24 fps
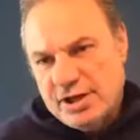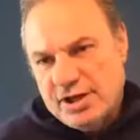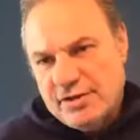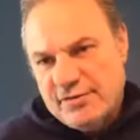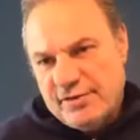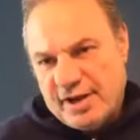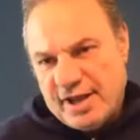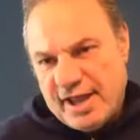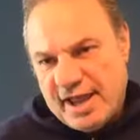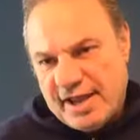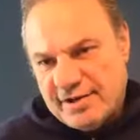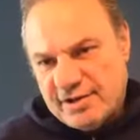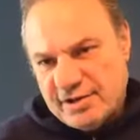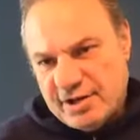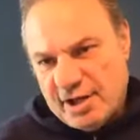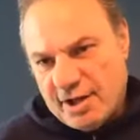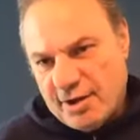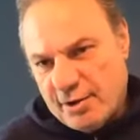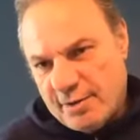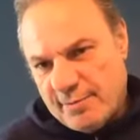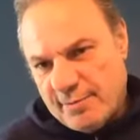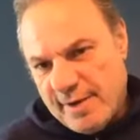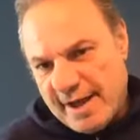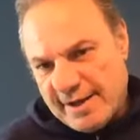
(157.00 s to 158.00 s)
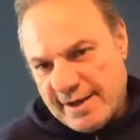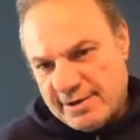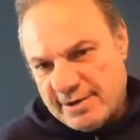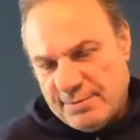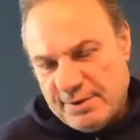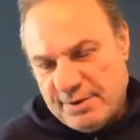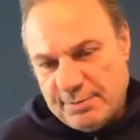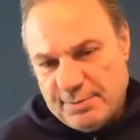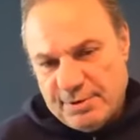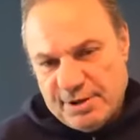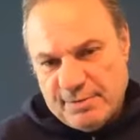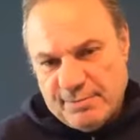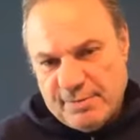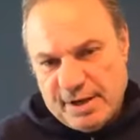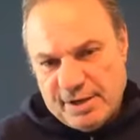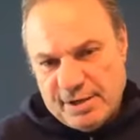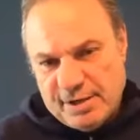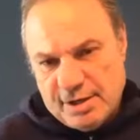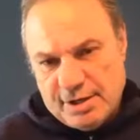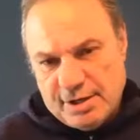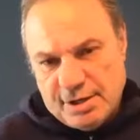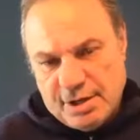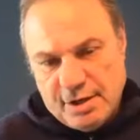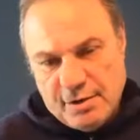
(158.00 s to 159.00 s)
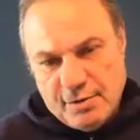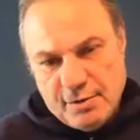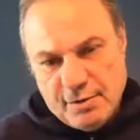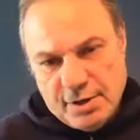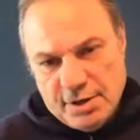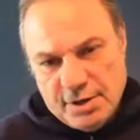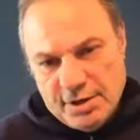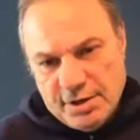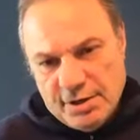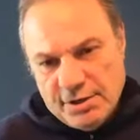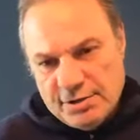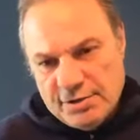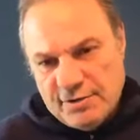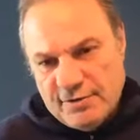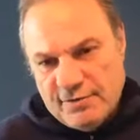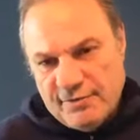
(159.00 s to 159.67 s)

again, I'm going back to people that might not know. So fiber